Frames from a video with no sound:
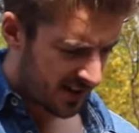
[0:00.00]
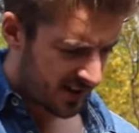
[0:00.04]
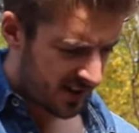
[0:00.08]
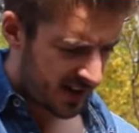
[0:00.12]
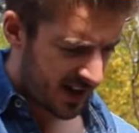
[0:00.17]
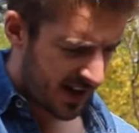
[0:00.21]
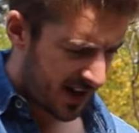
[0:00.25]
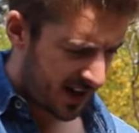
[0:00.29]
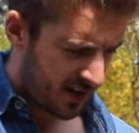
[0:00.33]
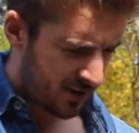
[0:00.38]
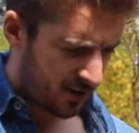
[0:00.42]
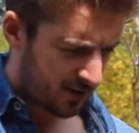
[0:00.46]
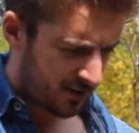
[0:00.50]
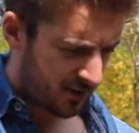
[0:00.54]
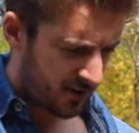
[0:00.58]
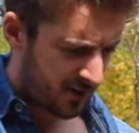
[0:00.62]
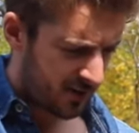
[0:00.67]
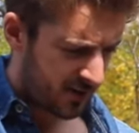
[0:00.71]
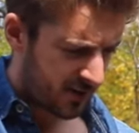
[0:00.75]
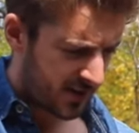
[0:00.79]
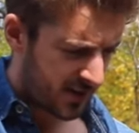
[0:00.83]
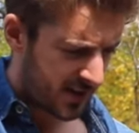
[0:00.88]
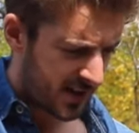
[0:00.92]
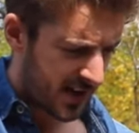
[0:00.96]

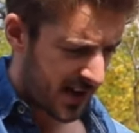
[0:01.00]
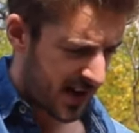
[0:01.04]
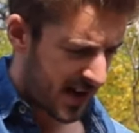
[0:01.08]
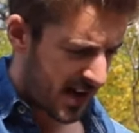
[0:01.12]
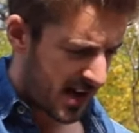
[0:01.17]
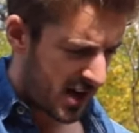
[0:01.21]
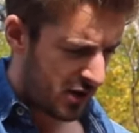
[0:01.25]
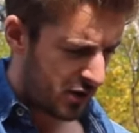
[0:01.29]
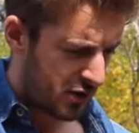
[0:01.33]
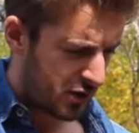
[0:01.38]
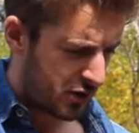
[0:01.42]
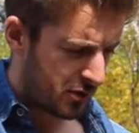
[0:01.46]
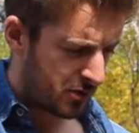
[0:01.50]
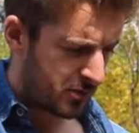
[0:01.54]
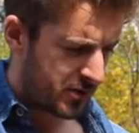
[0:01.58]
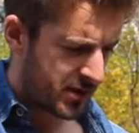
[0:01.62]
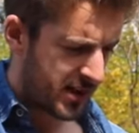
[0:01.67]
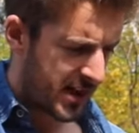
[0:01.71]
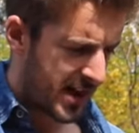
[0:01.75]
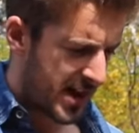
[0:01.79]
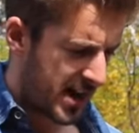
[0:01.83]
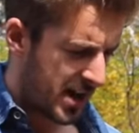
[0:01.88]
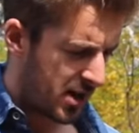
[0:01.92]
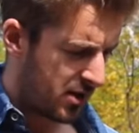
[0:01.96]
Down, down,
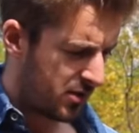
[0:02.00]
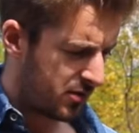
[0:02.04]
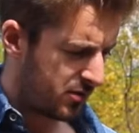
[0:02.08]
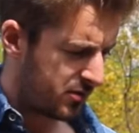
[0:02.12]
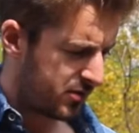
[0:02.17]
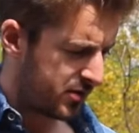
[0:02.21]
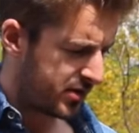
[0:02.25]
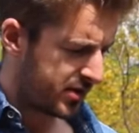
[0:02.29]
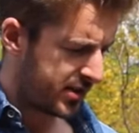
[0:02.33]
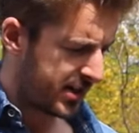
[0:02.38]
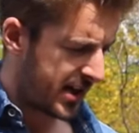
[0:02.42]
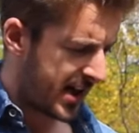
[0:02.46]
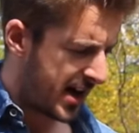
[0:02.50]
up, down,